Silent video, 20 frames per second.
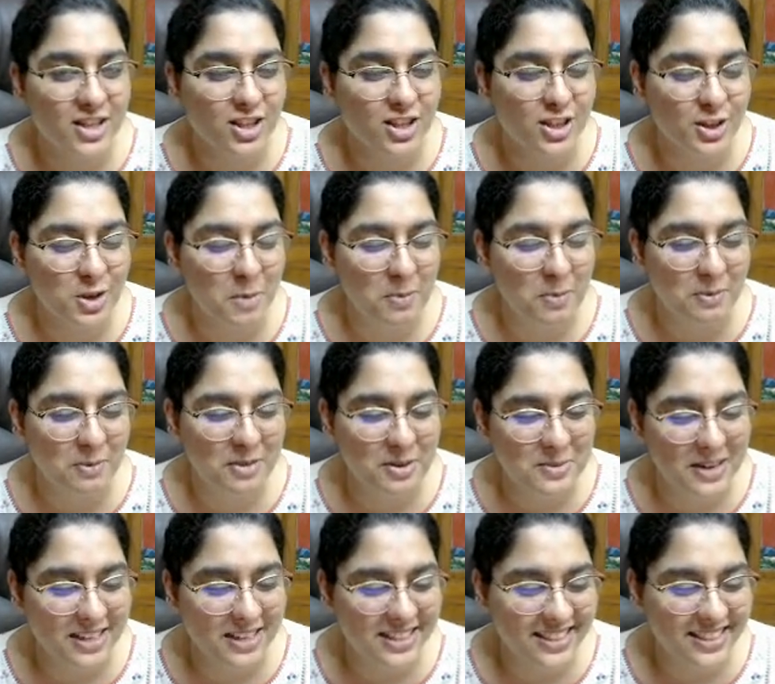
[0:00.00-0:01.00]
on the top of the
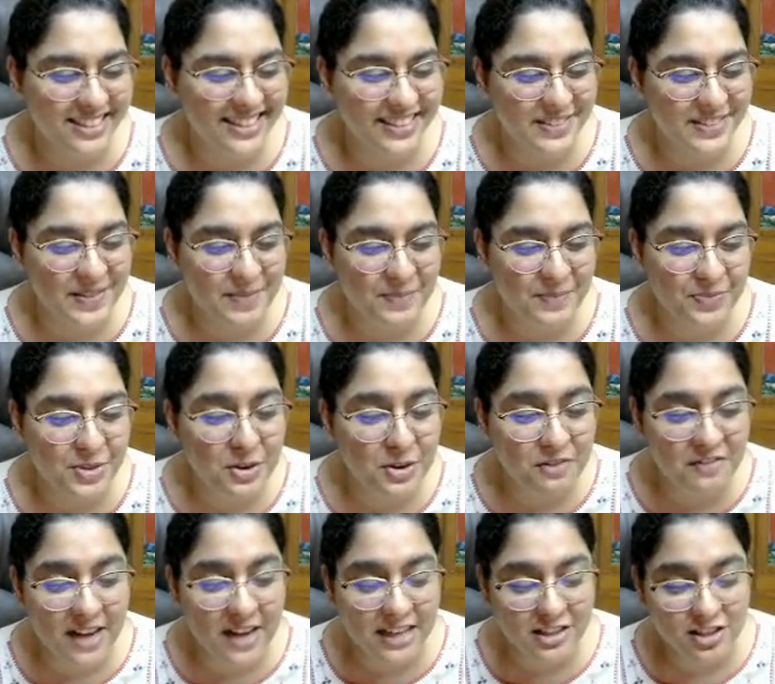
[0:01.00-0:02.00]
one. Two
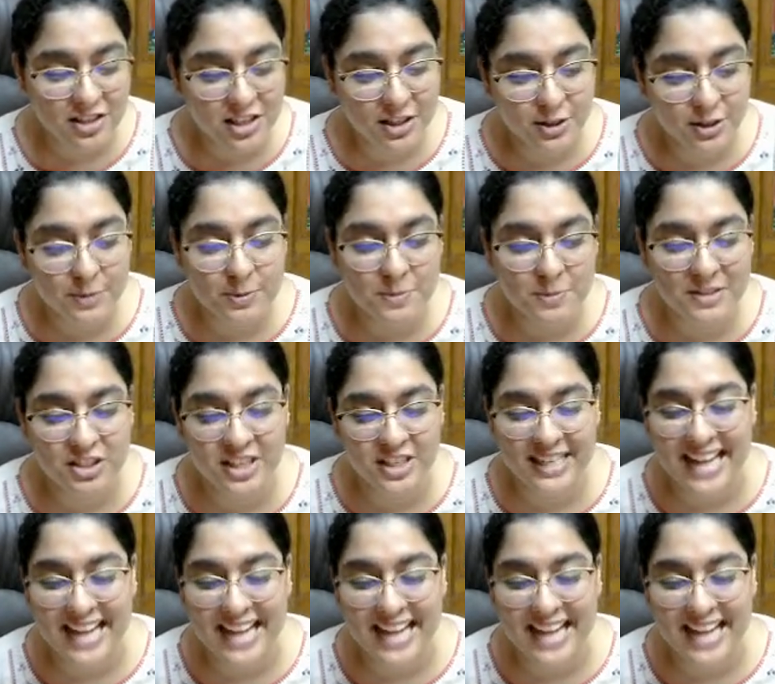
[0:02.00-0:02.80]
functional groups which are